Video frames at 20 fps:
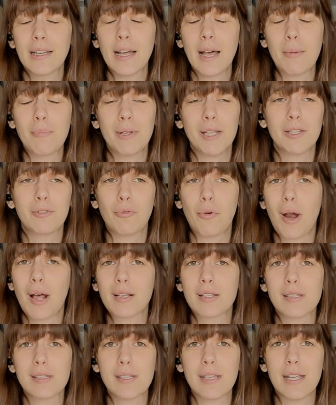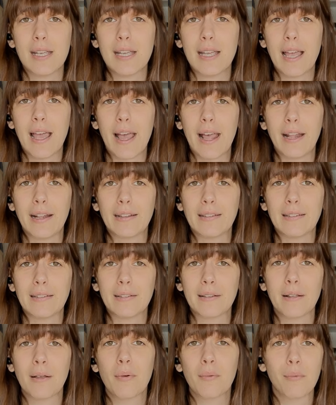a bit rusty and
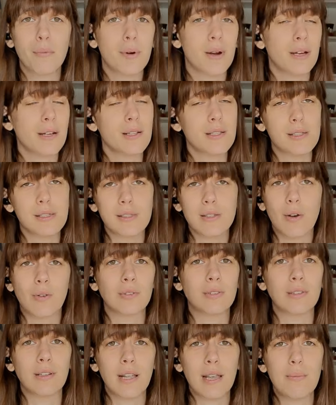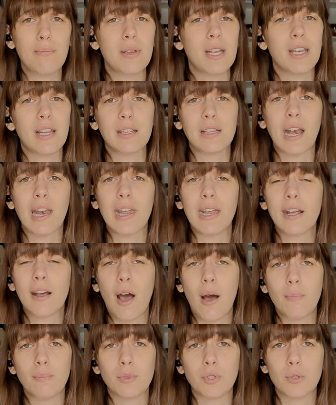words don't immediately
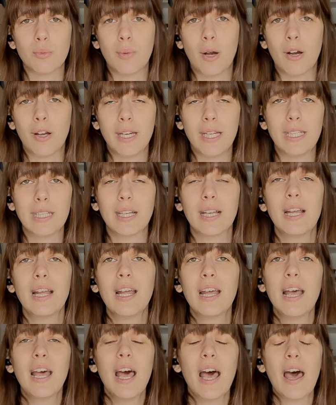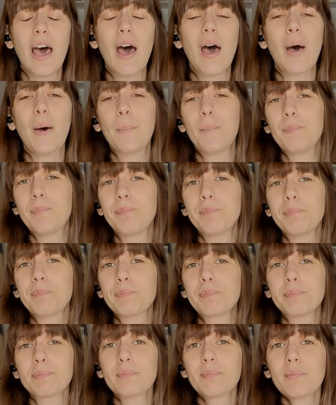come to mind.
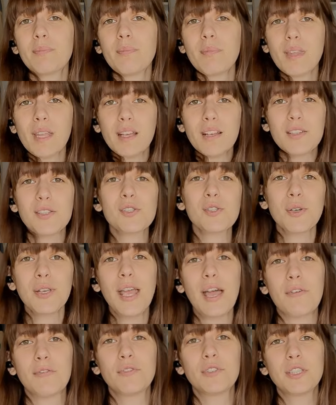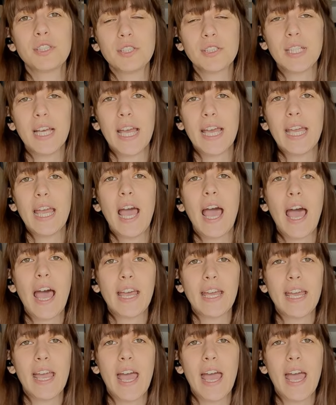So yeah, for today I